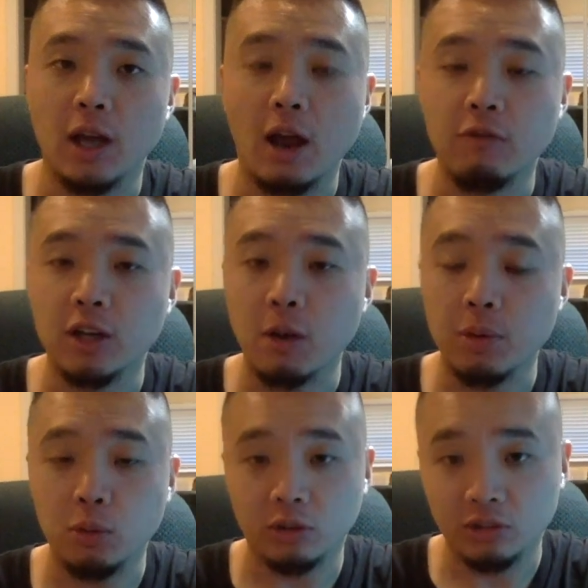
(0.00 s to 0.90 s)
every
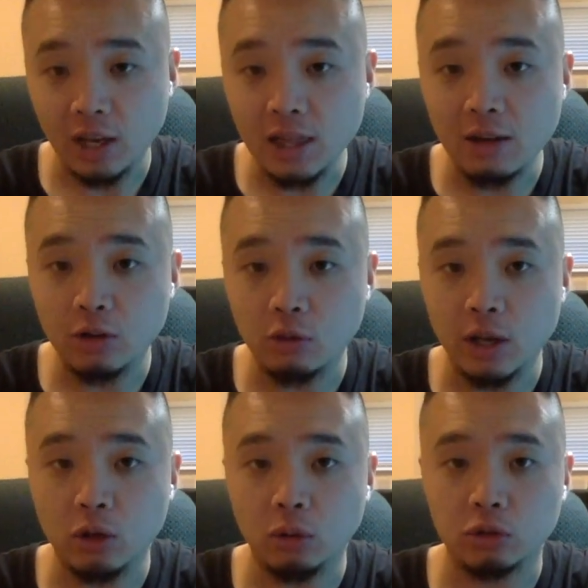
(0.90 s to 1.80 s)
company will say they have a
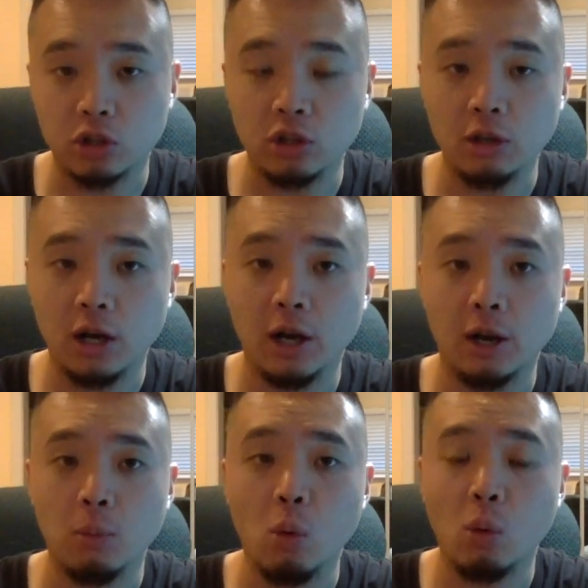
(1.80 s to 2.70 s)
great culture,
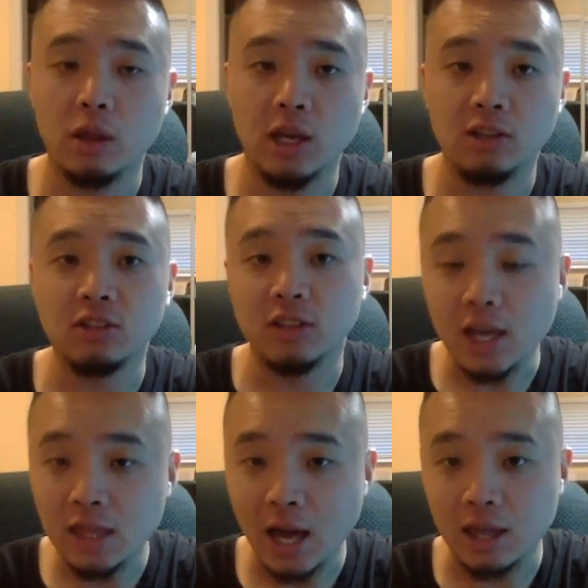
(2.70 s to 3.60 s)
or they
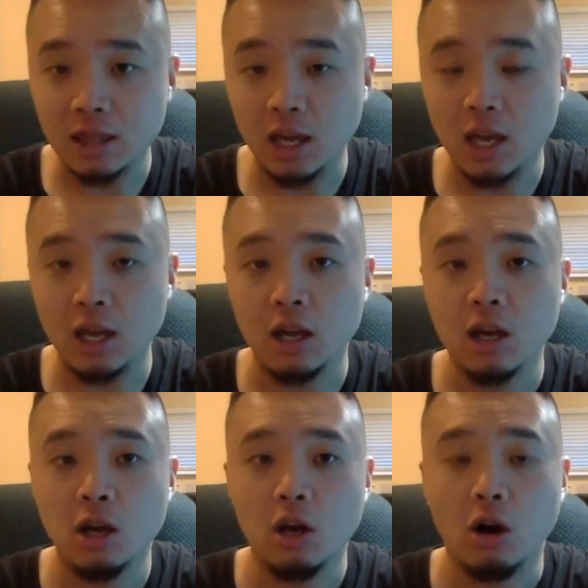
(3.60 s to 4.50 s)
say that they
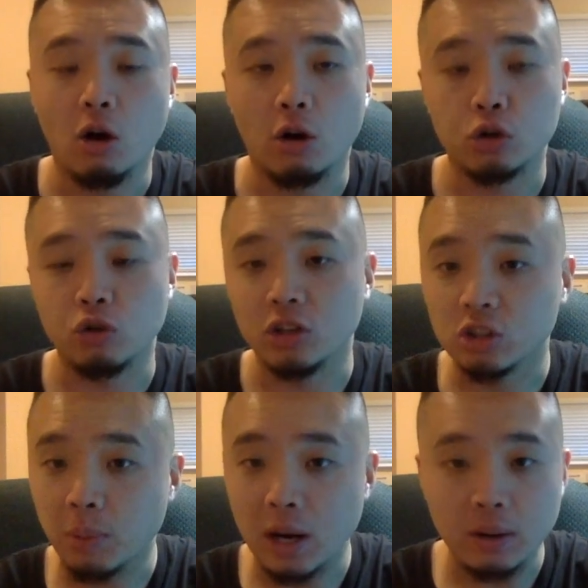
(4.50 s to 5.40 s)
are
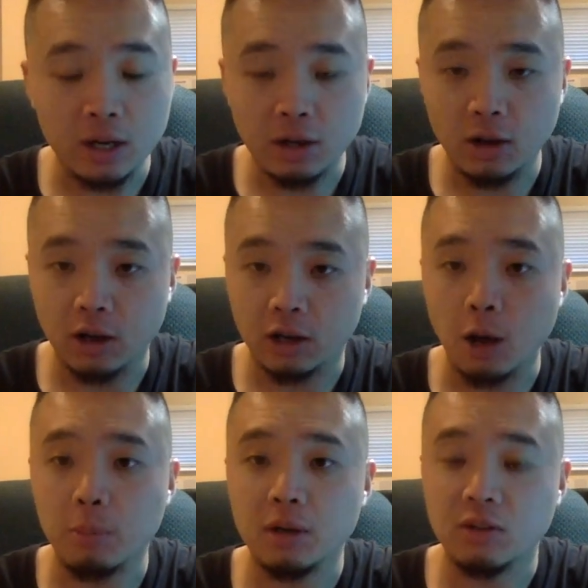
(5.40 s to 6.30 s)
transparent,
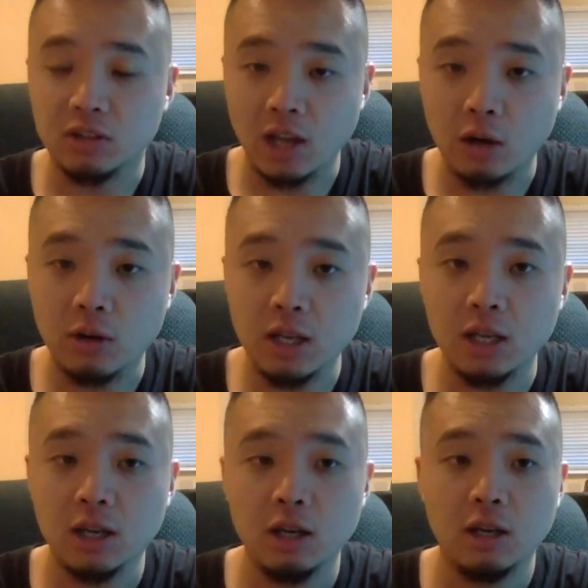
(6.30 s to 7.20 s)
company of
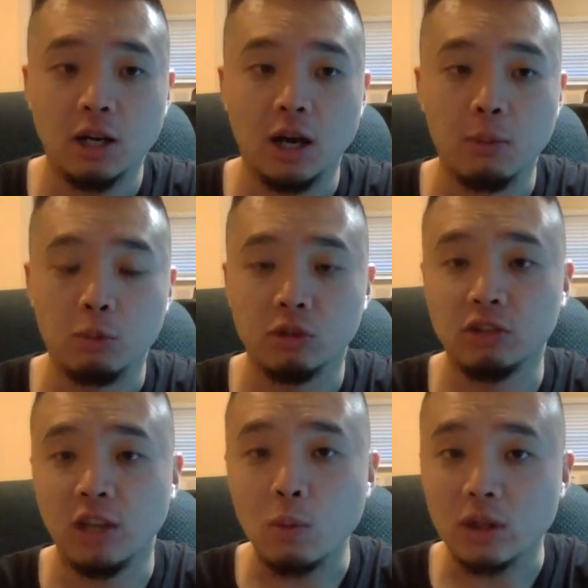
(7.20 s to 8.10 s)
integrity, will
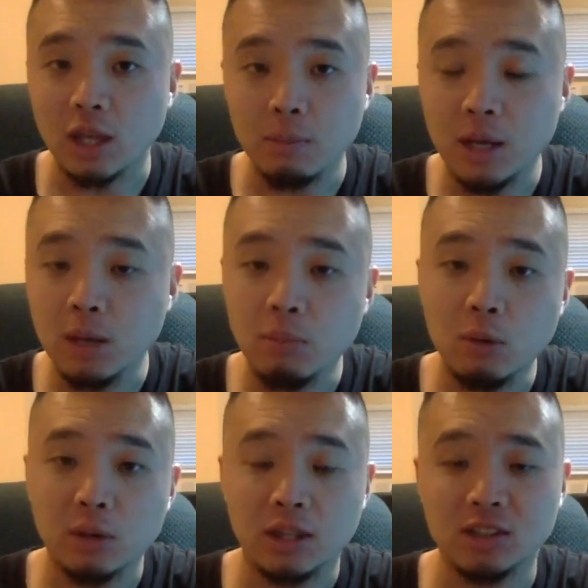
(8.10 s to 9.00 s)
say what they mean
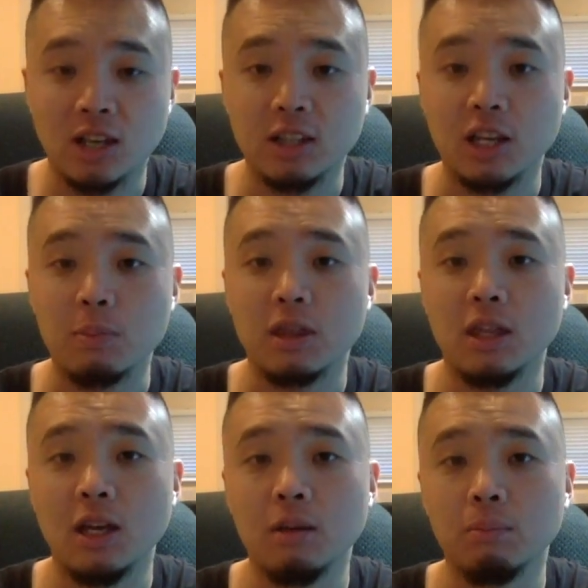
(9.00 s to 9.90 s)
what they say type of
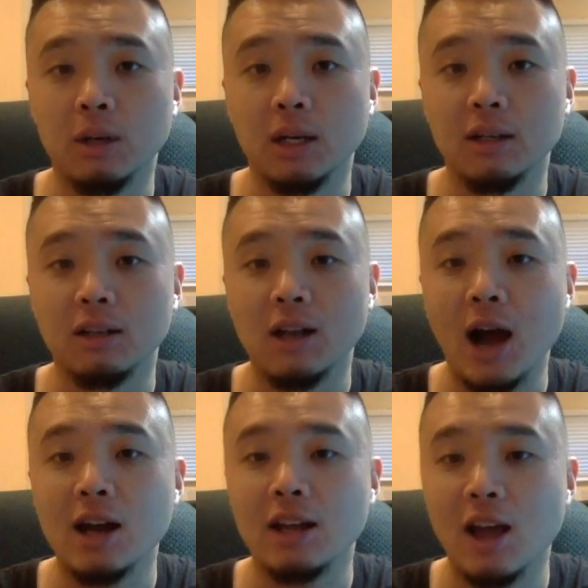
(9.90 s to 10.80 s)
thing, but
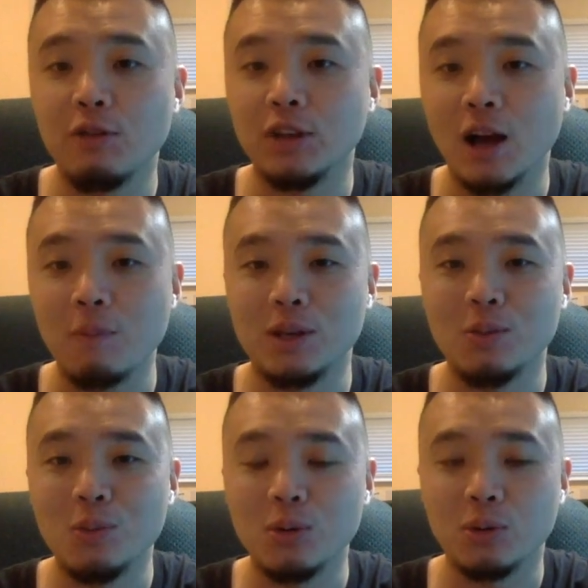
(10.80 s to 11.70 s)
not every company
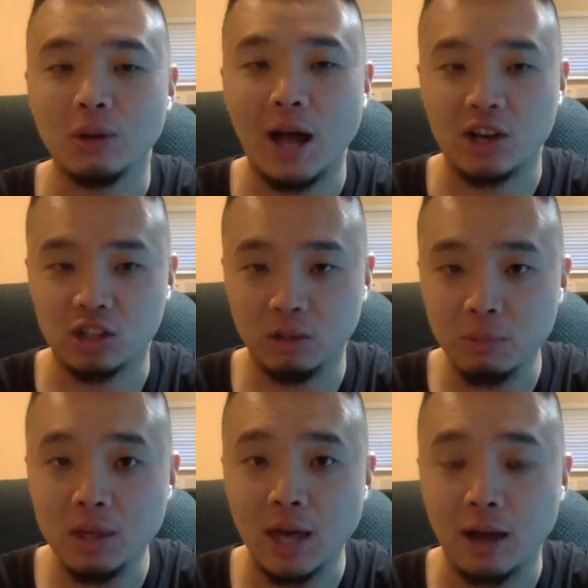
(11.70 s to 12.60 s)
will actually
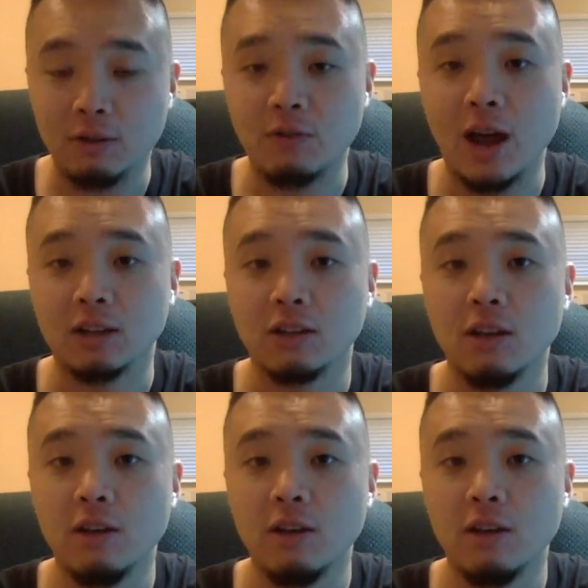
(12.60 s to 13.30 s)
be that. In fact,